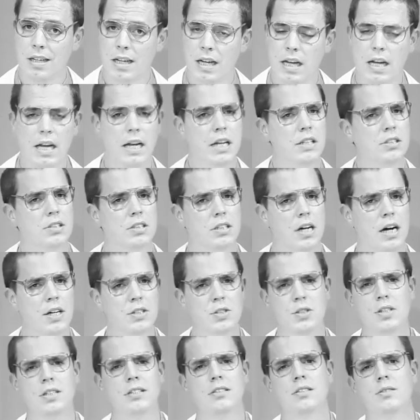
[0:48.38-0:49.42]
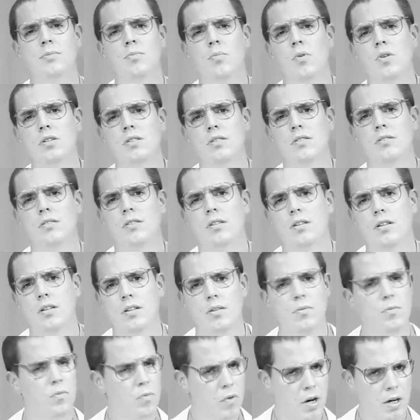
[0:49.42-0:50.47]
Each continent can be divided up into
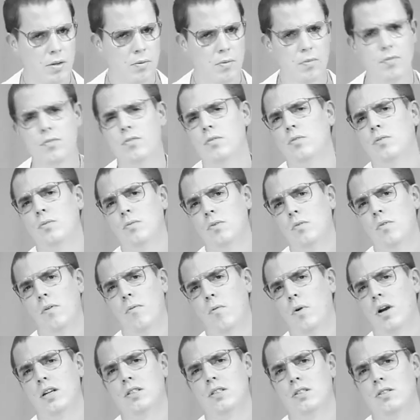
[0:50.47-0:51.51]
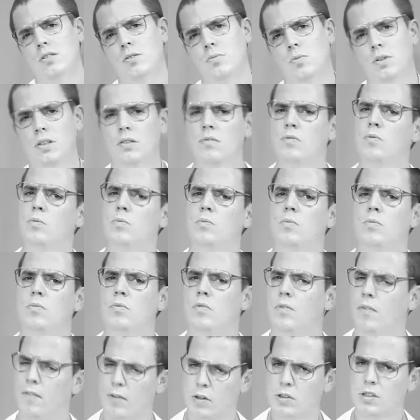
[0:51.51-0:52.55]
various geographic regions which are hosts to a
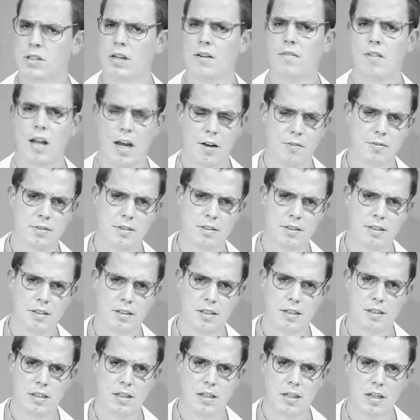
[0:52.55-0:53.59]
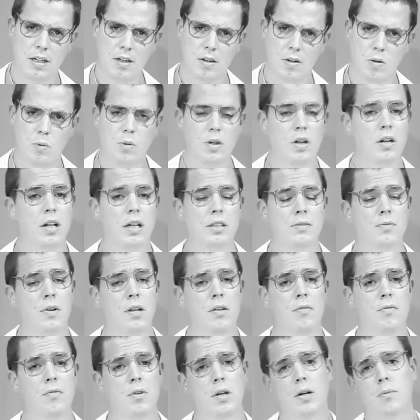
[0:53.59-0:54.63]
diversity of life, which we classify under the
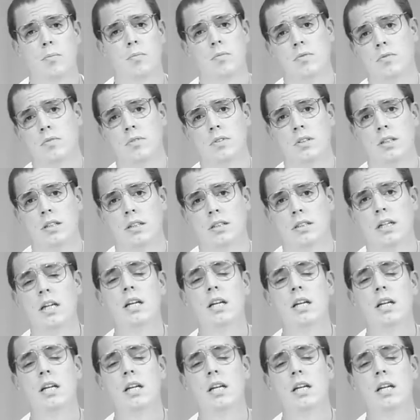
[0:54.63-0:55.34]
following taxonomy: